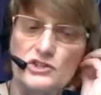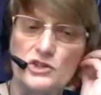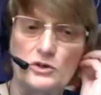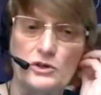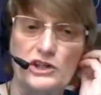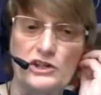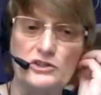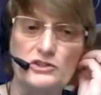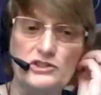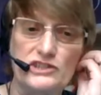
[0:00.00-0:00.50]
So
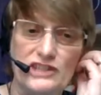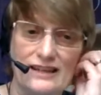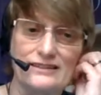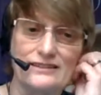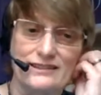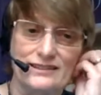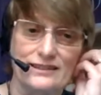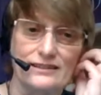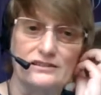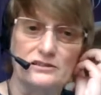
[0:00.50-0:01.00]
can you tell
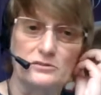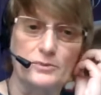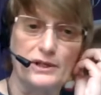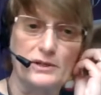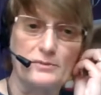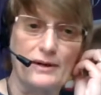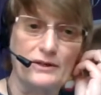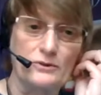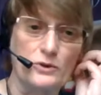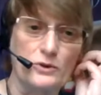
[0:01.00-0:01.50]
us a little
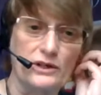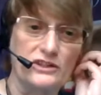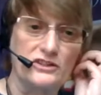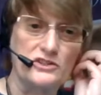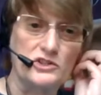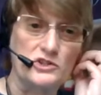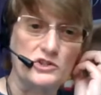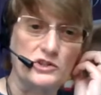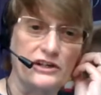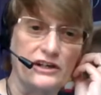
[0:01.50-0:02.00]
bit about what
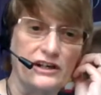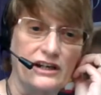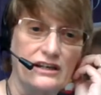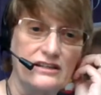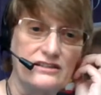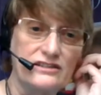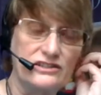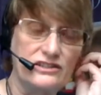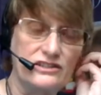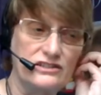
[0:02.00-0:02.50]
this story
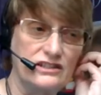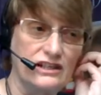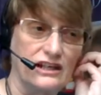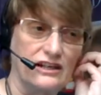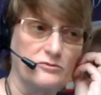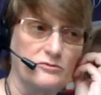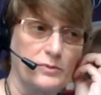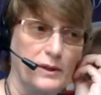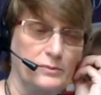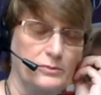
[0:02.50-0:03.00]
is, just to
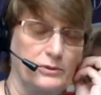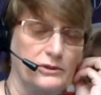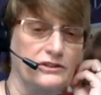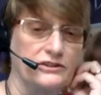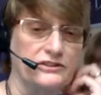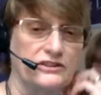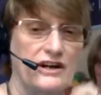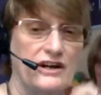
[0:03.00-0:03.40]
give people a